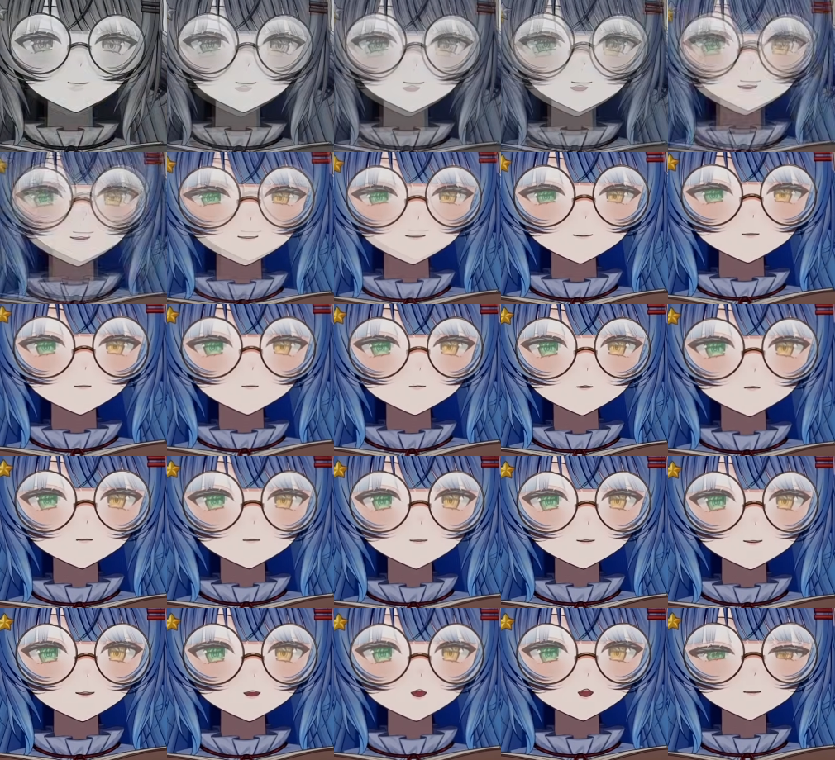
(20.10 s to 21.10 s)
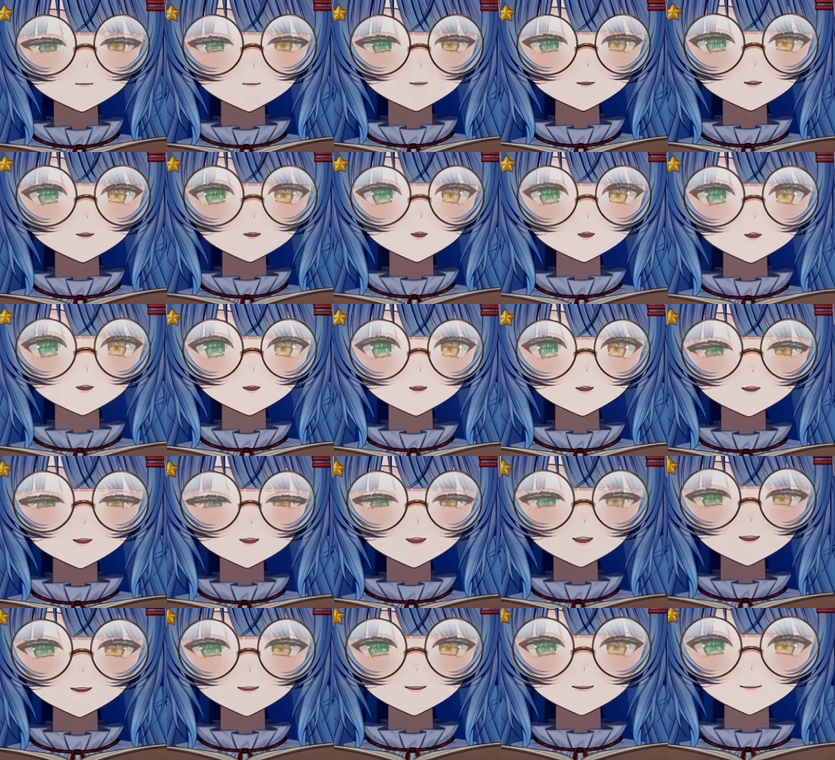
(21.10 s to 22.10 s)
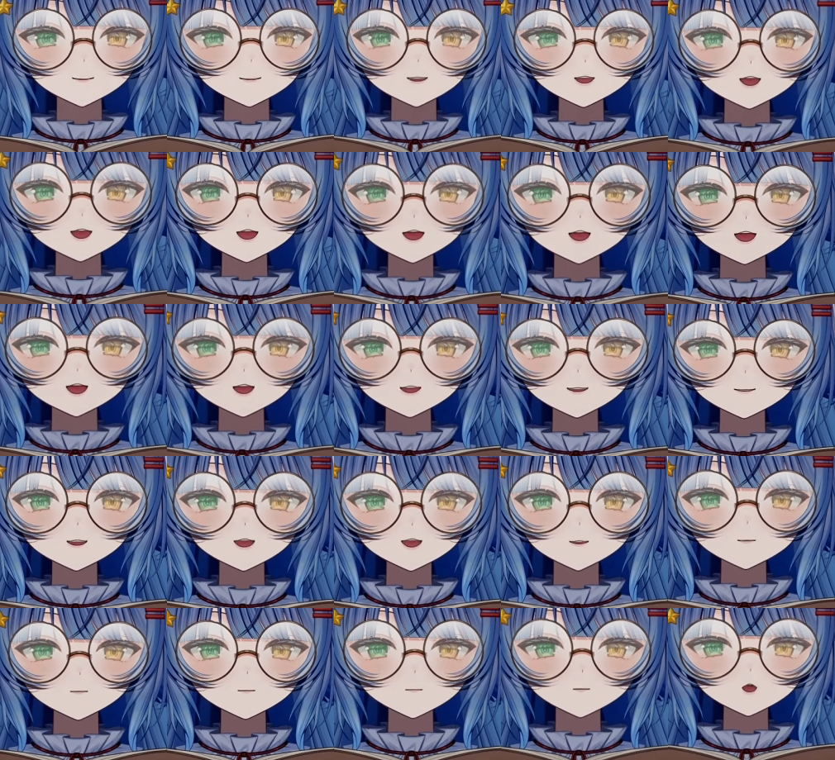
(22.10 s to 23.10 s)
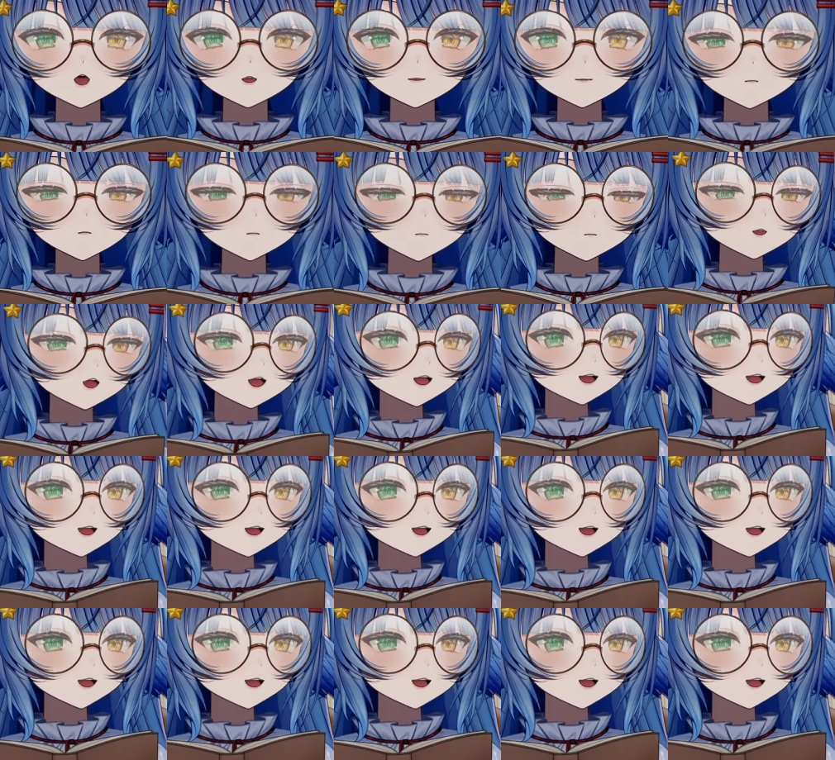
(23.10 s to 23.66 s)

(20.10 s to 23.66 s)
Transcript: A solo TTRPG is a tabletop role-playing